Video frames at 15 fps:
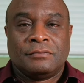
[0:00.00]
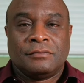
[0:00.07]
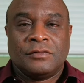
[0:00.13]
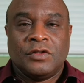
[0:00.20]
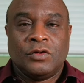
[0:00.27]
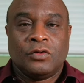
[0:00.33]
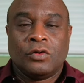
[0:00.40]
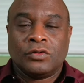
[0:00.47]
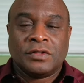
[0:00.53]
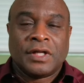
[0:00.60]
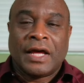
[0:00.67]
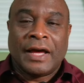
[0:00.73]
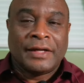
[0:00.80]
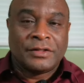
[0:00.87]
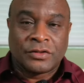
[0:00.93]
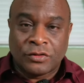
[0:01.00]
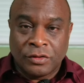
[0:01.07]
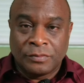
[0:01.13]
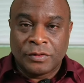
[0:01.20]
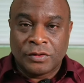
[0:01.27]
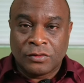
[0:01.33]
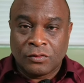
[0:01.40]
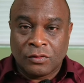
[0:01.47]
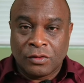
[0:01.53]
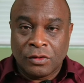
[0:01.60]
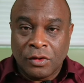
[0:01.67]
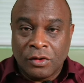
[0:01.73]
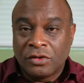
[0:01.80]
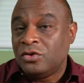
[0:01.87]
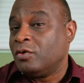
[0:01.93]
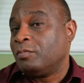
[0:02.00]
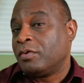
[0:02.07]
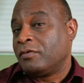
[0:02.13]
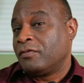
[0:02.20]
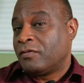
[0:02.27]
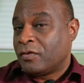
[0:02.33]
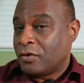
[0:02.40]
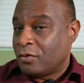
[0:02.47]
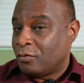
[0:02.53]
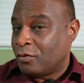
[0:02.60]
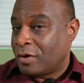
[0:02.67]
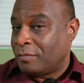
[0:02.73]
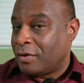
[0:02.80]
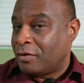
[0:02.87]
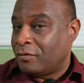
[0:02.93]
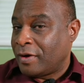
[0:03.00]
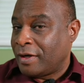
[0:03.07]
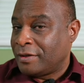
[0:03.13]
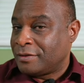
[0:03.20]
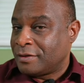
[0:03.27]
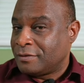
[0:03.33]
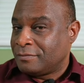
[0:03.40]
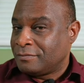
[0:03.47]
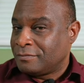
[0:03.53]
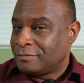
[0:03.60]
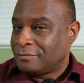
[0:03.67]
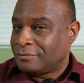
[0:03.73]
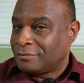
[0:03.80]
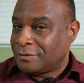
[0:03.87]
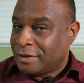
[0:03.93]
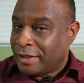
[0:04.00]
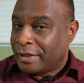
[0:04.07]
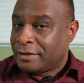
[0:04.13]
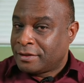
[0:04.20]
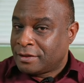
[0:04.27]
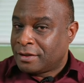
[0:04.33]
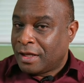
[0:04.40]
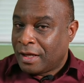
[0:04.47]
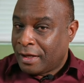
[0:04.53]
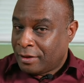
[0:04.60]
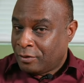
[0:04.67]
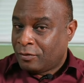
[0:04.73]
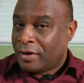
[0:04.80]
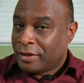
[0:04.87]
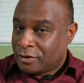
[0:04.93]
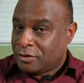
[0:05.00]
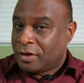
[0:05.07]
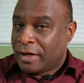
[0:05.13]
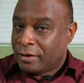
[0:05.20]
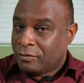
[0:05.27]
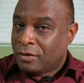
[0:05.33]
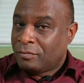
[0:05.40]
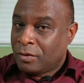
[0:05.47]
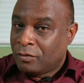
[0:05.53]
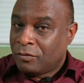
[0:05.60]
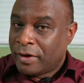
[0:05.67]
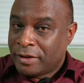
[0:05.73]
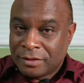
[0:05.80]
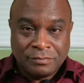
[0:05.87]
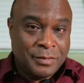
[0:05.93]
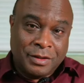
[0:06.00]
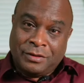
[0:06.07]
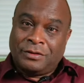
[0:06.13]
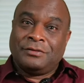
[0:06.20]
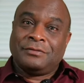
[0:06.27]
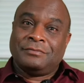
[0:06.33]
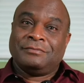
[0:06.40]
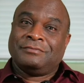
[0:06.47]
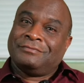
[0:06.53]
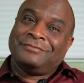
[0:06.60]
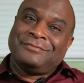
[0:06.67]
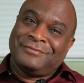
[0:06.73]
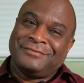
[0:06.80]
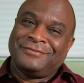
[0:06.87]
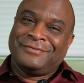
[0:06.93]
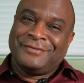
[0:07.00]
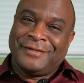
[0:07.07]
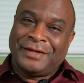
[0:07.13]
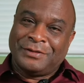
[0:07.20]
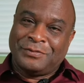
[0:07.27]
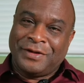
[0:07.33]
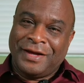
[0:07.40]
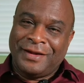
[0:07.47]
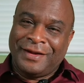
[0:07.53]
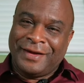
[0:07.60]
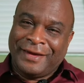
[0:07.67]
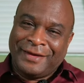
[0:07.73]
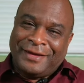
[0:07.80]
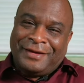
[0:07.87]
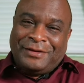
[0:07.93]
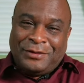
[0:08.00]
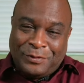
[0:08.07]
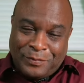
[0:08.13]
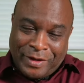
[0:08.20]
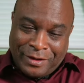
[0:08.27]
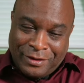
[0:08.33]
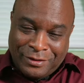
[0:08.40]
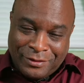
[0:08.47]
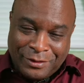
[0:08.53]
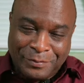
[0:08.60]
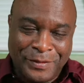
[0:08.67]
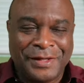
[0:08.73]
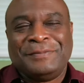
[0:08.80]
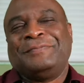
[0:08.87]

You go to the ice cream store, you prefer rum and raisin. Yes, I know that you like rum and raisin because that's what I like, and you're my younger me.